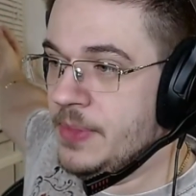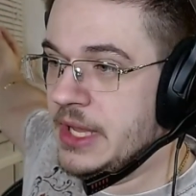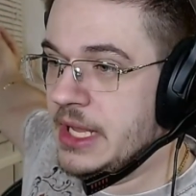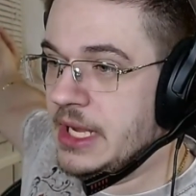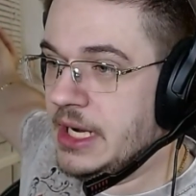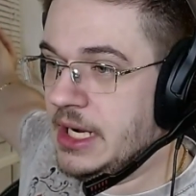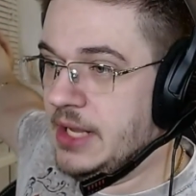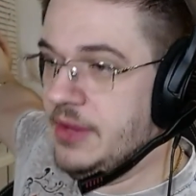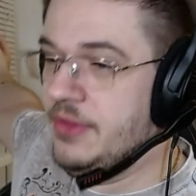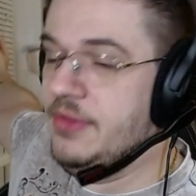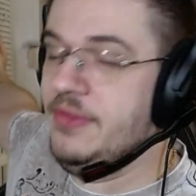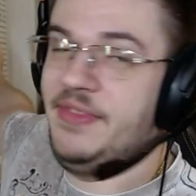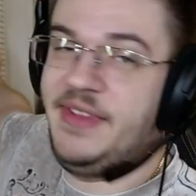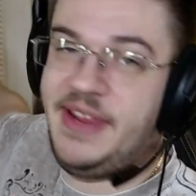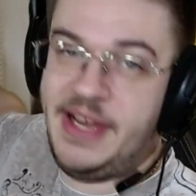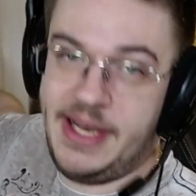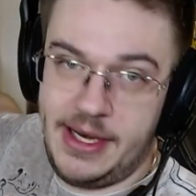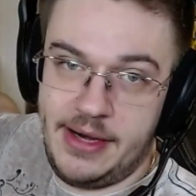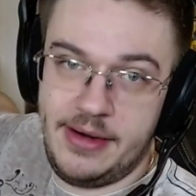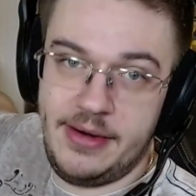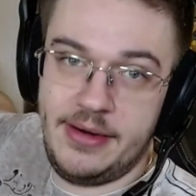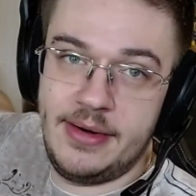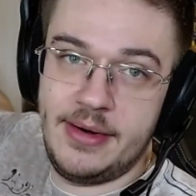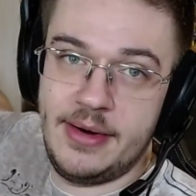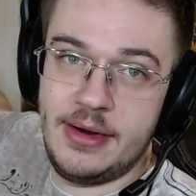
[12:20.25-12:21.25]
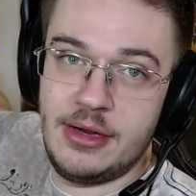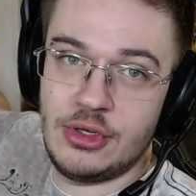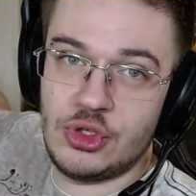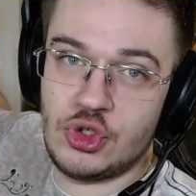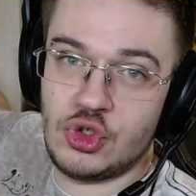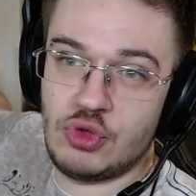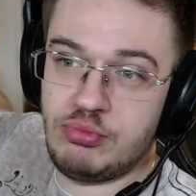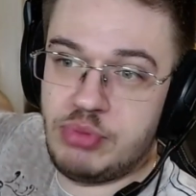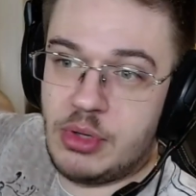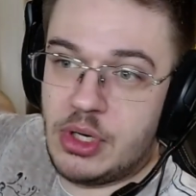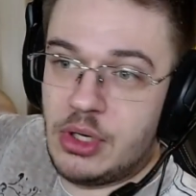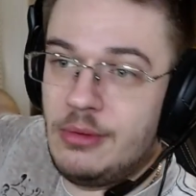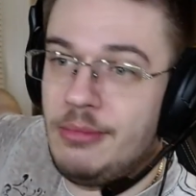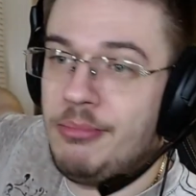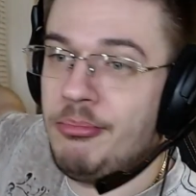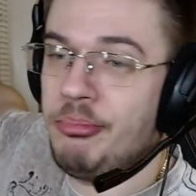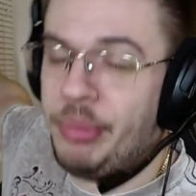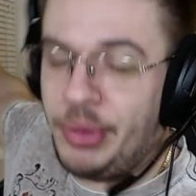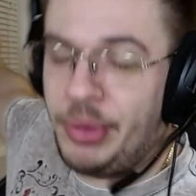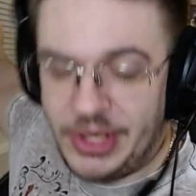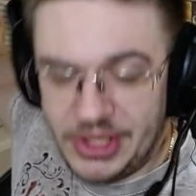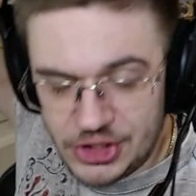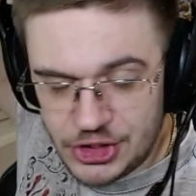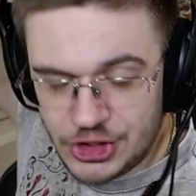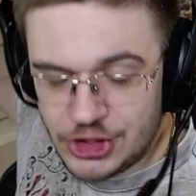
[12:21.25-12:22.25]
And then Subaru
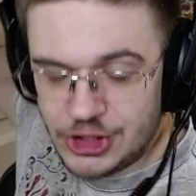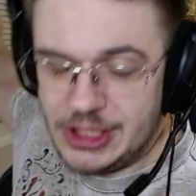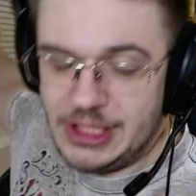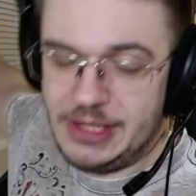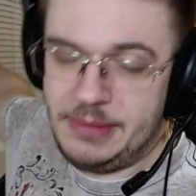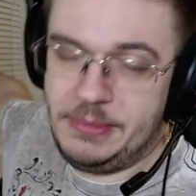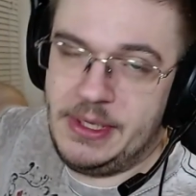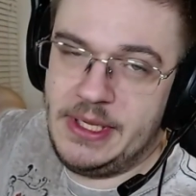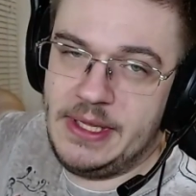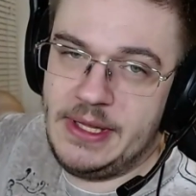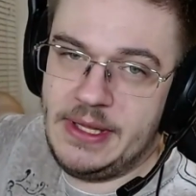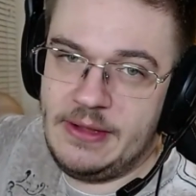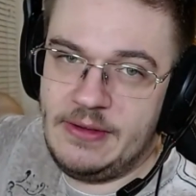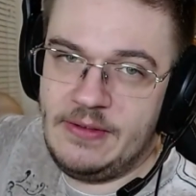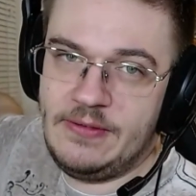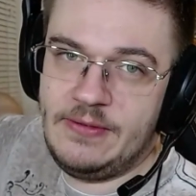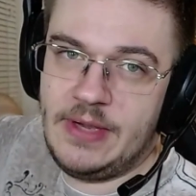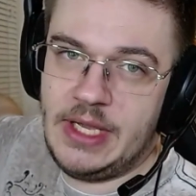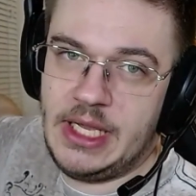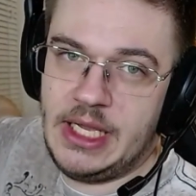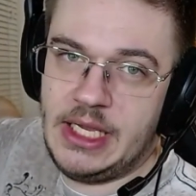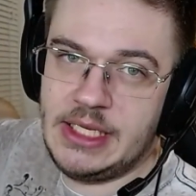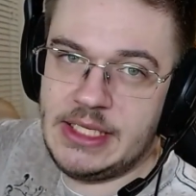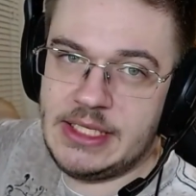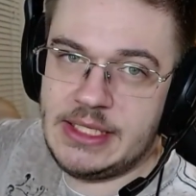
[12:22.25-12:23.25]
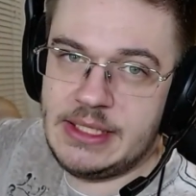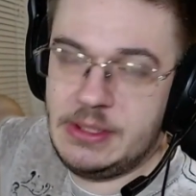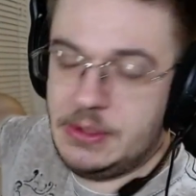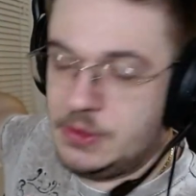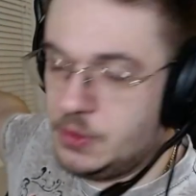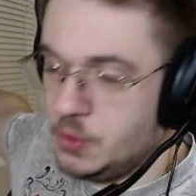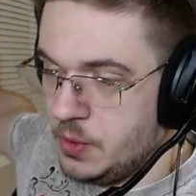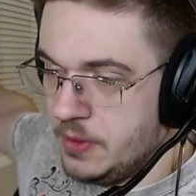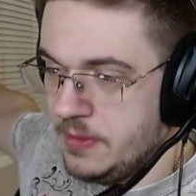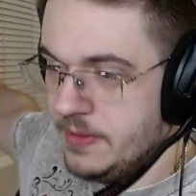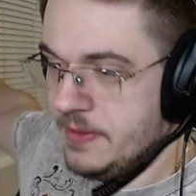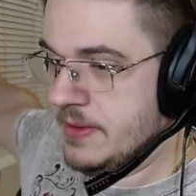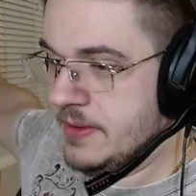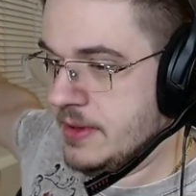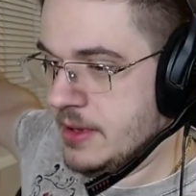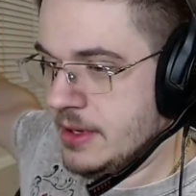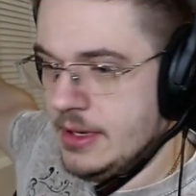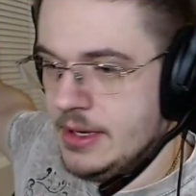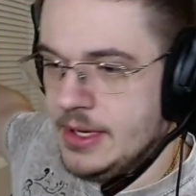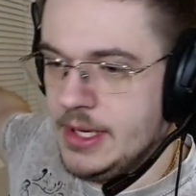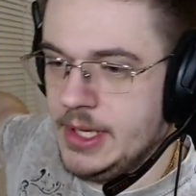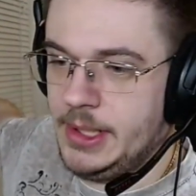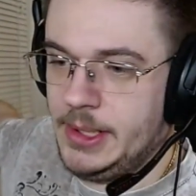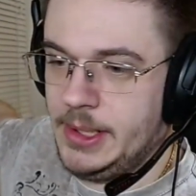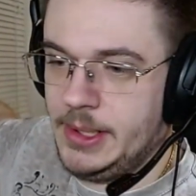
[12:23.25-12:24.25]
punched him in the face with
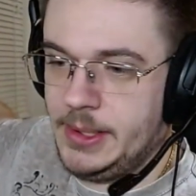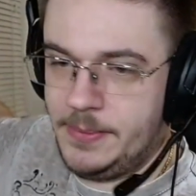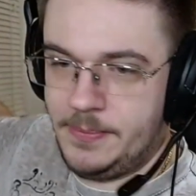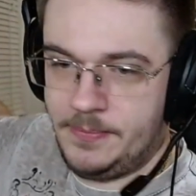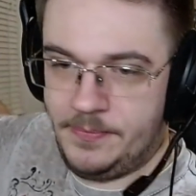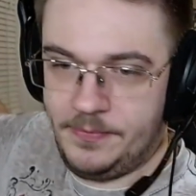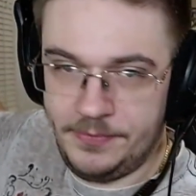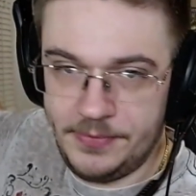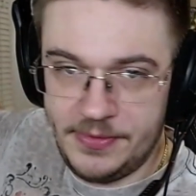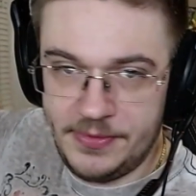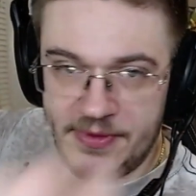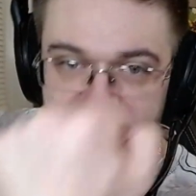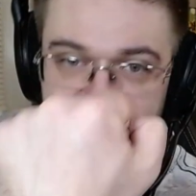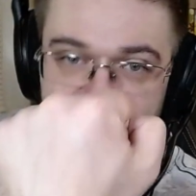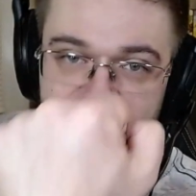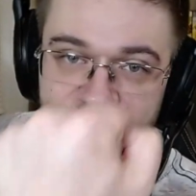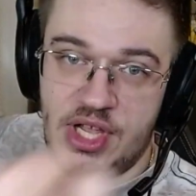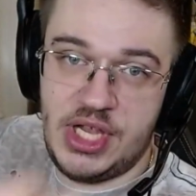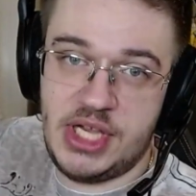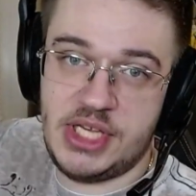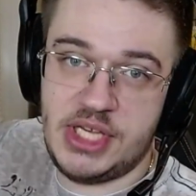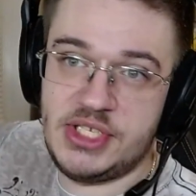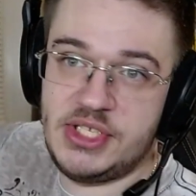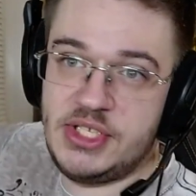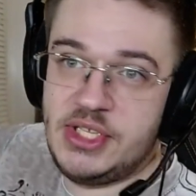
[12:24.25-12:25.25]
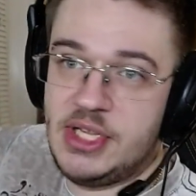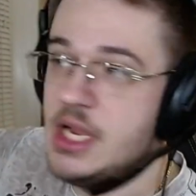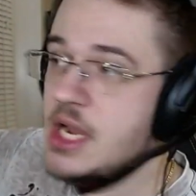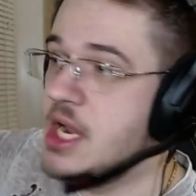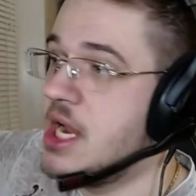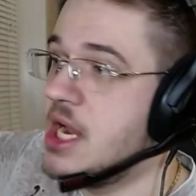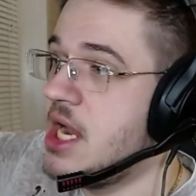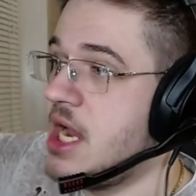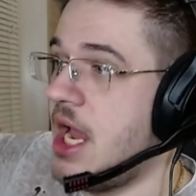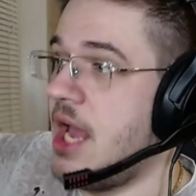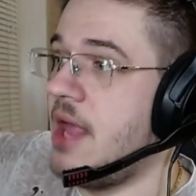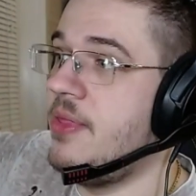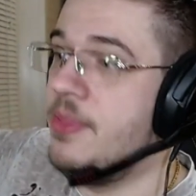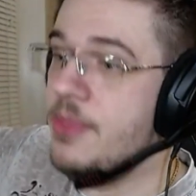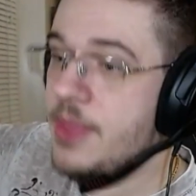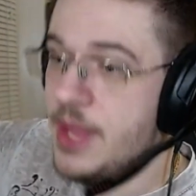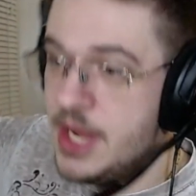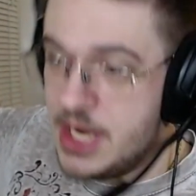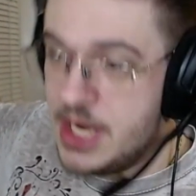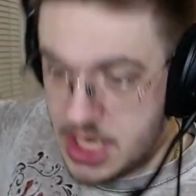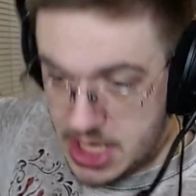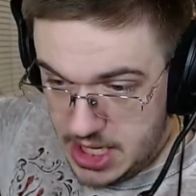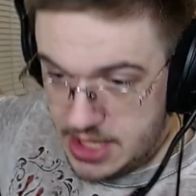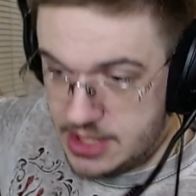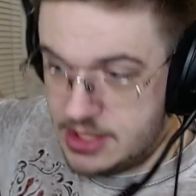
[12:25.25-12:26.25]
a fist. And
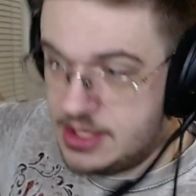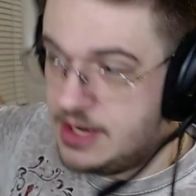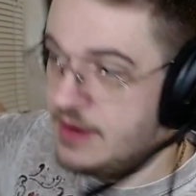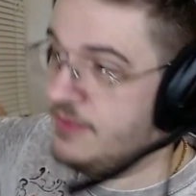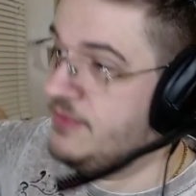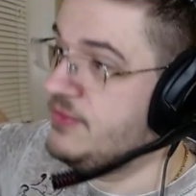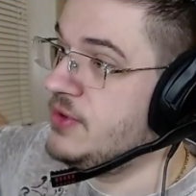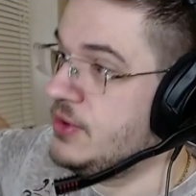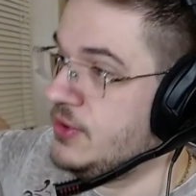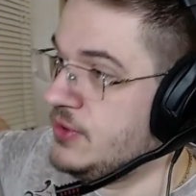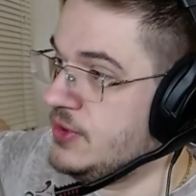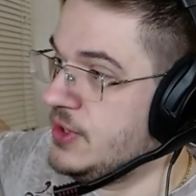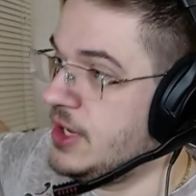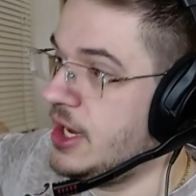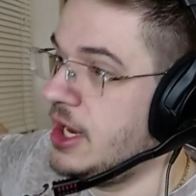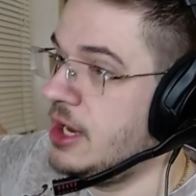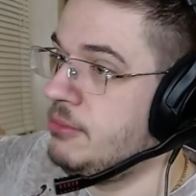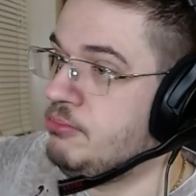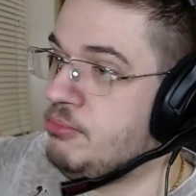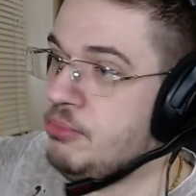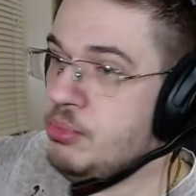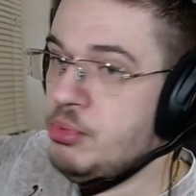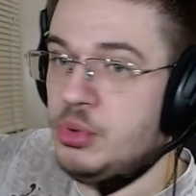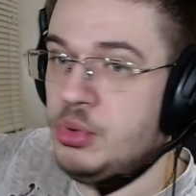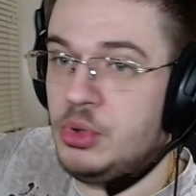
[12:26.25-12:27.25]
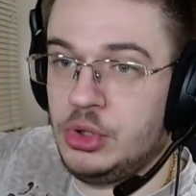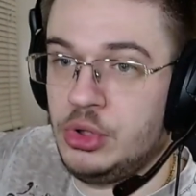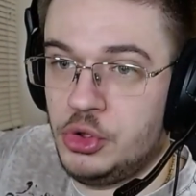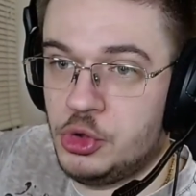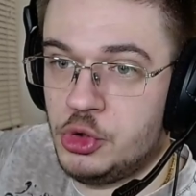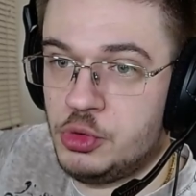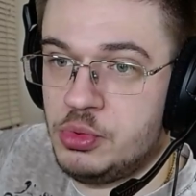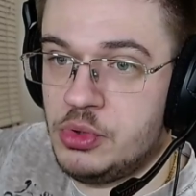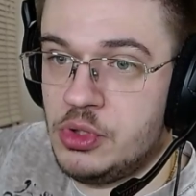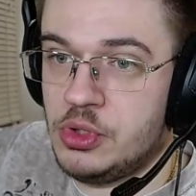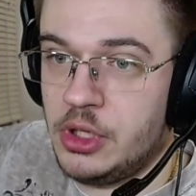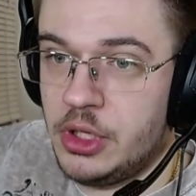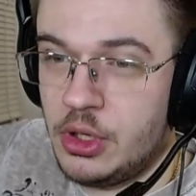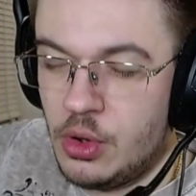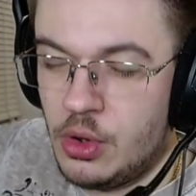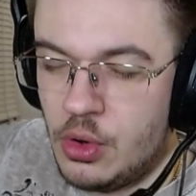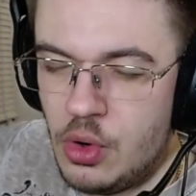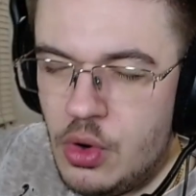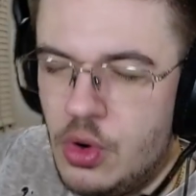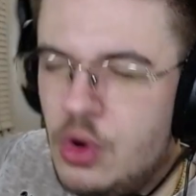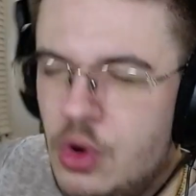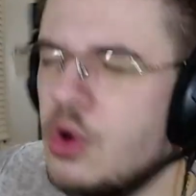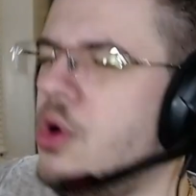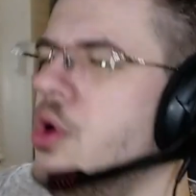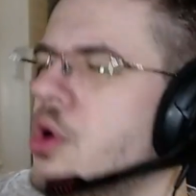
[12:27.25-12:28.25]
then after that, Betelgeuse be like,
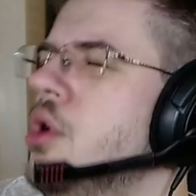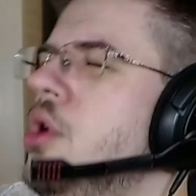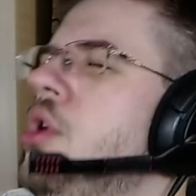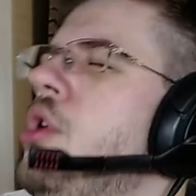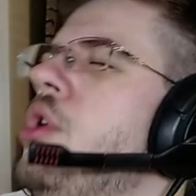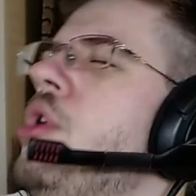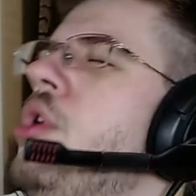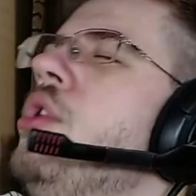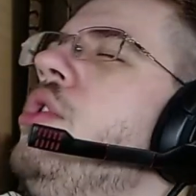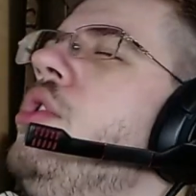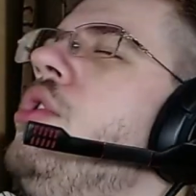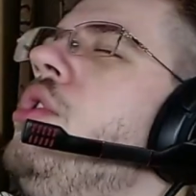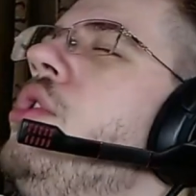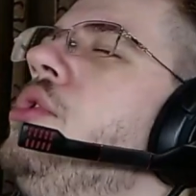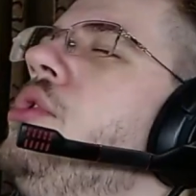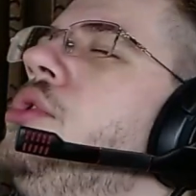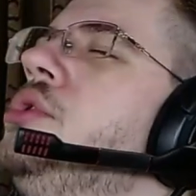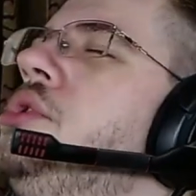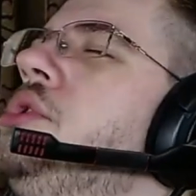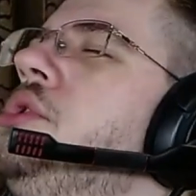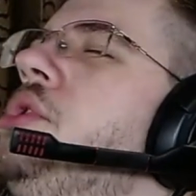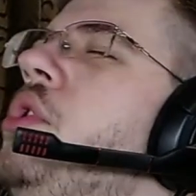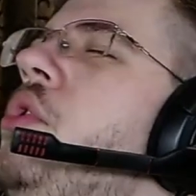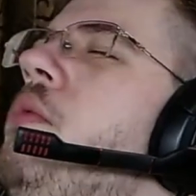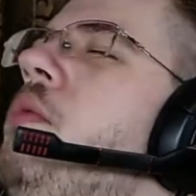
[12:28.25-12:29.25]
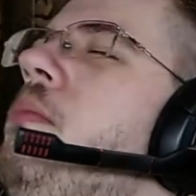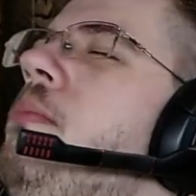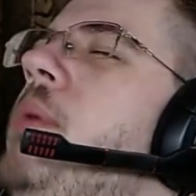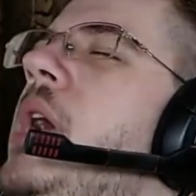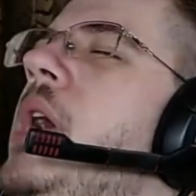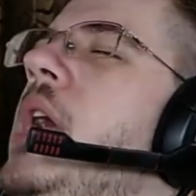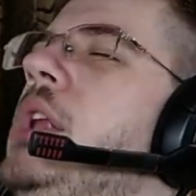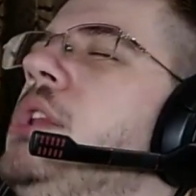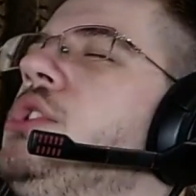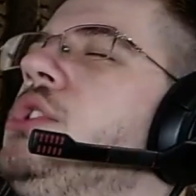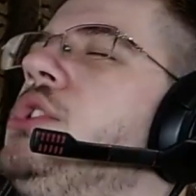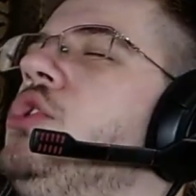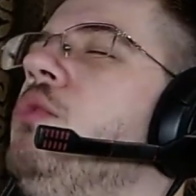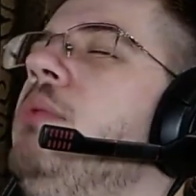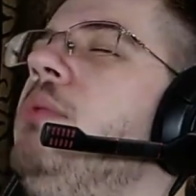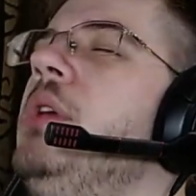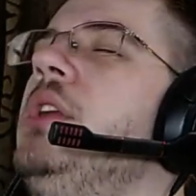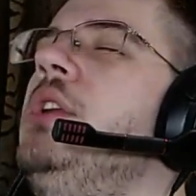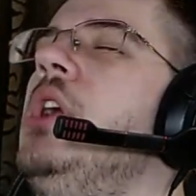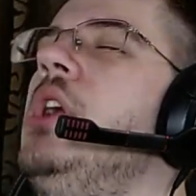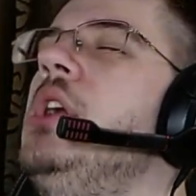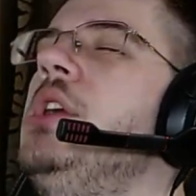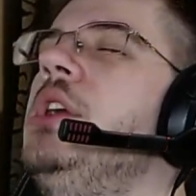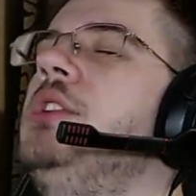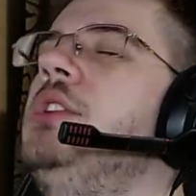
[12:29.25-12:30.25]
oh, so bad, so bad.
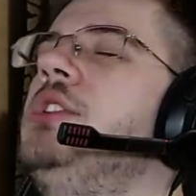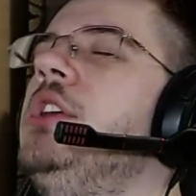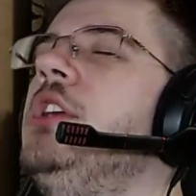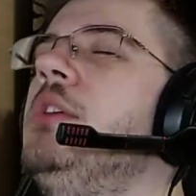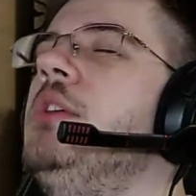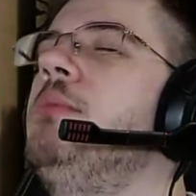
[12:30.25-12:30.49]
Yeah, yeah, take a